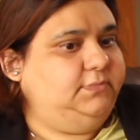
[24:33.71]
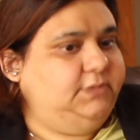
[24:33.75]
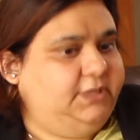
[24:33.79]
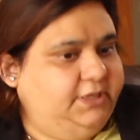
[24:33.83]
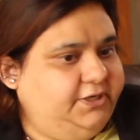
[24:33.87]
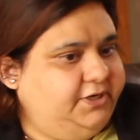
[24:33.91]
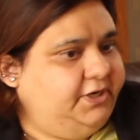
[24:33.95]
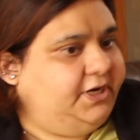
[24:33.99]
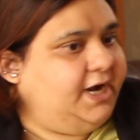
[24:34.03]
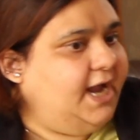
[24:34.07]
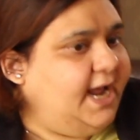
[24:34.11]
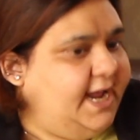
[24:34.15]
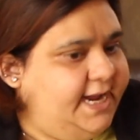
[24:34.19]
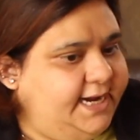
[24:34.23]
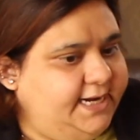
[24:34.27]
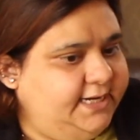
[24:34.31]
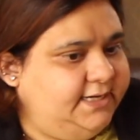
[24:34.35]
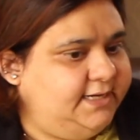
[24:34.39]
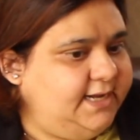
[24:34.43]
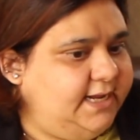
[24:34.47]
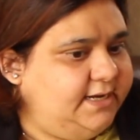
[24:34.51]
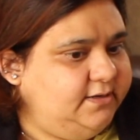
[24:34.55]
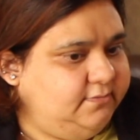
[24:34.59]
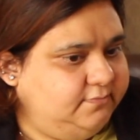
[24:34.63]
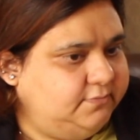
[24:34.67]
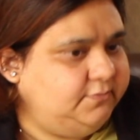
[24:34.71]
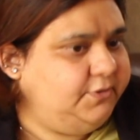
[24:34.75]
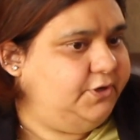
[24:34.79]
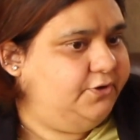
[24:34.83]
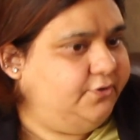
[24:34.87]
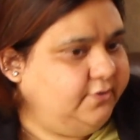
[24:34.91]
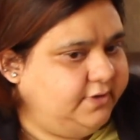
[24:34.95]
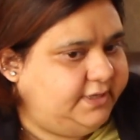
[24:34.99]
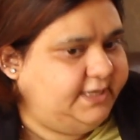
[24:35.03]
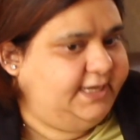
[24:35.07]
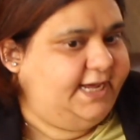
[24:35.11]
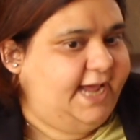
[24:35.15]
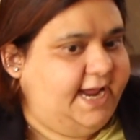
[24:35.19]
grind
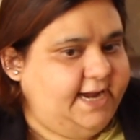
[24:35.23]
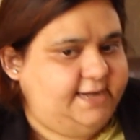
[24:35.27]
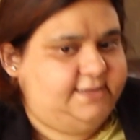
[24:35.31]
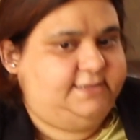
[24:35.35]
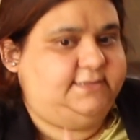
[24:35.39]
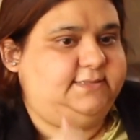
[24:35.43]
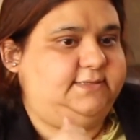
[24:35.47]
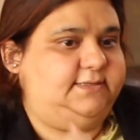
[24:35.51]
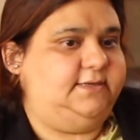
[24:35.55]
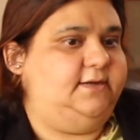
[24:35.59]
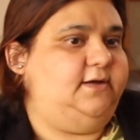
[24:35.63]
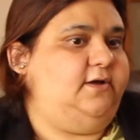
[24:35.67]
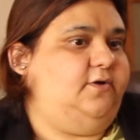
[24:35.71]
and get